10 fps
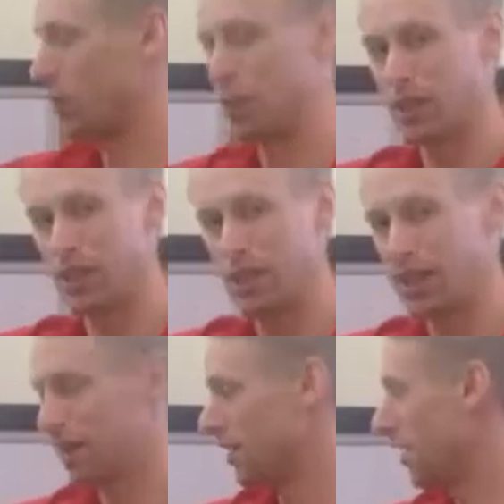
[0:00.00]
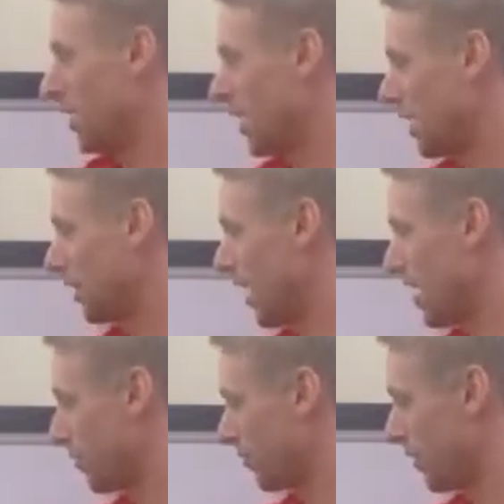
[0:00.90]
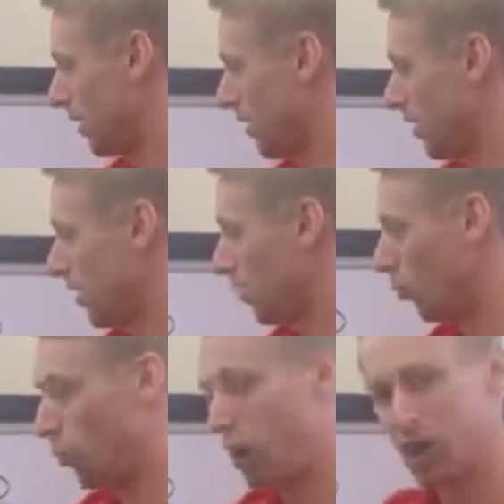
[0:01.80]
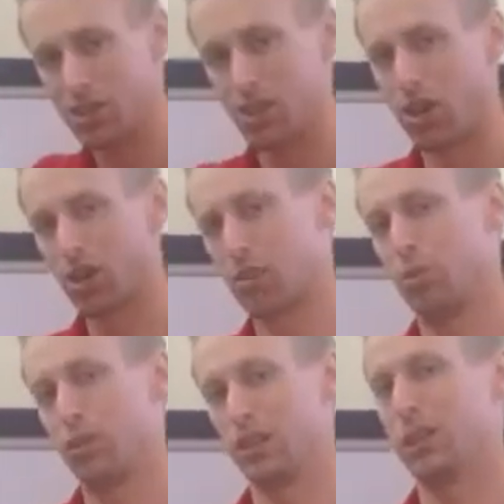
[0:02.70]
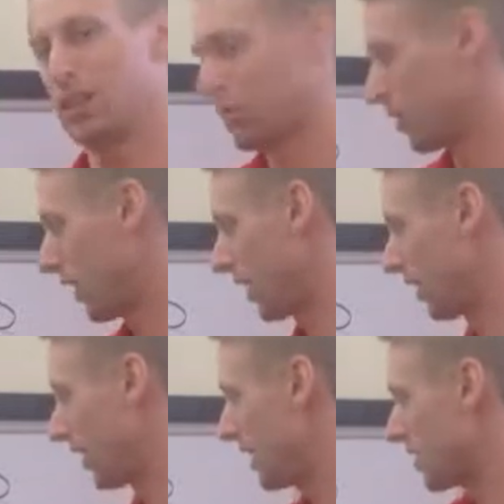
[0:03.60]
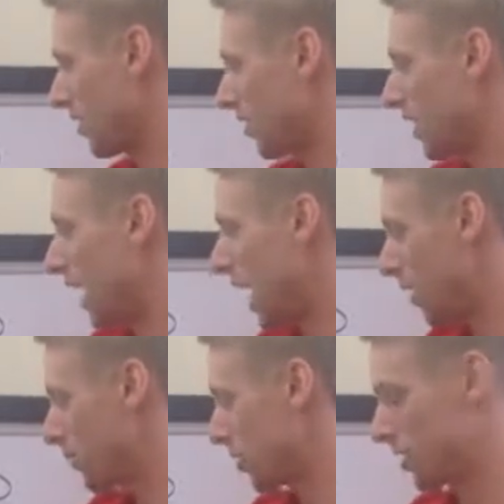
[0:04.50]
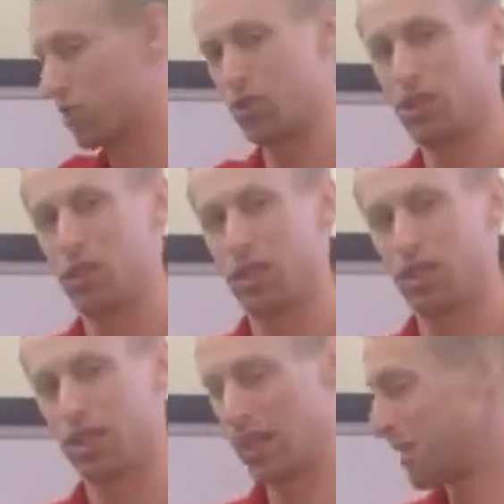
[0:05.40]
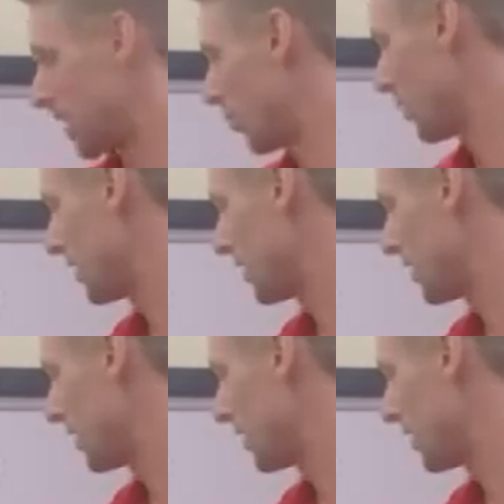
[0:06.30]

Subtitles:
that we need in life. Wants are a completely different thing. These are objects or things that